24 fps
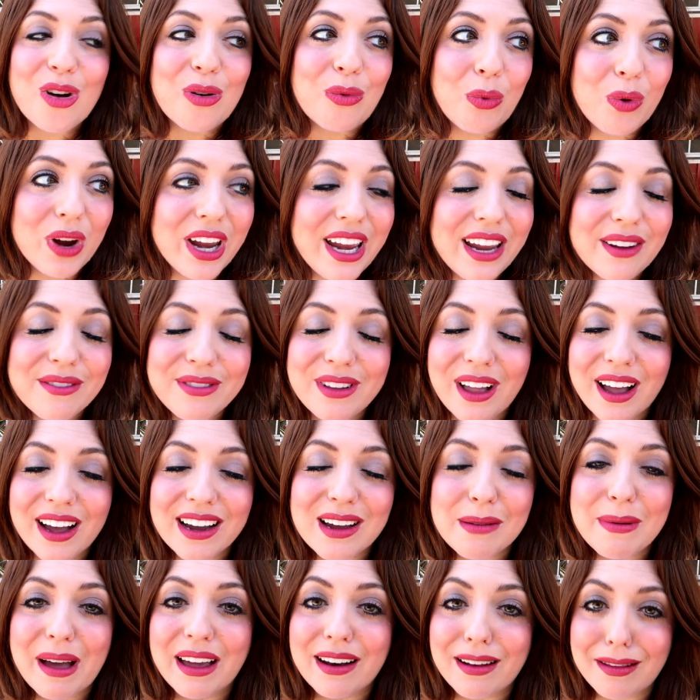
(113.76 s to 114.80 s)
we
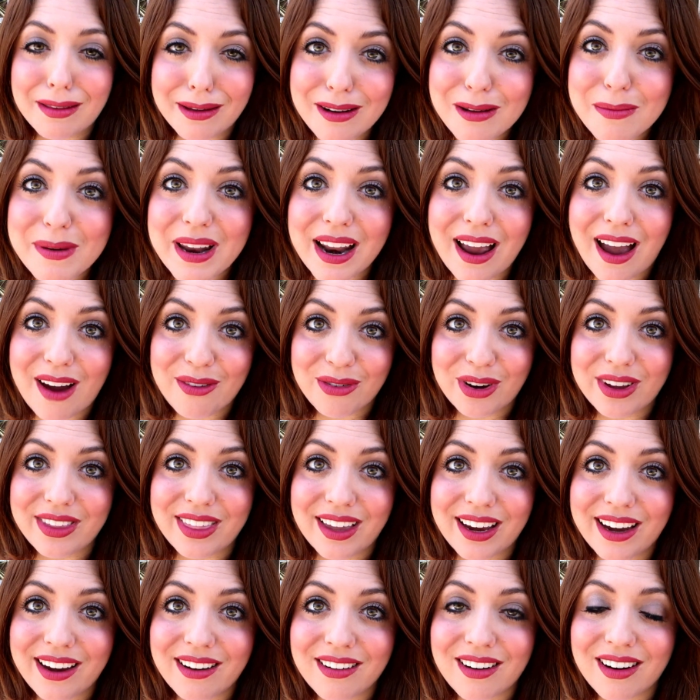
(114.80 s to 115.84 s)
vlog about a little bit of
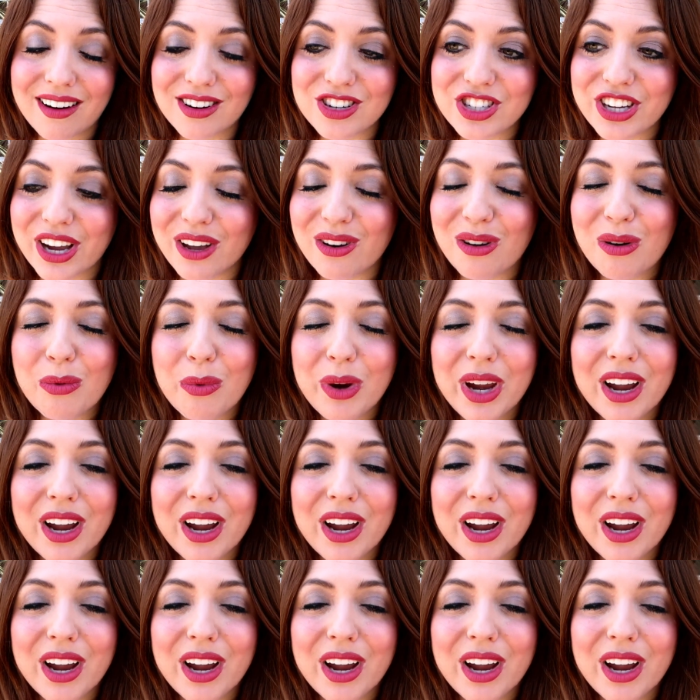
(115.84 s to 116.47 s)
everything here on our channel.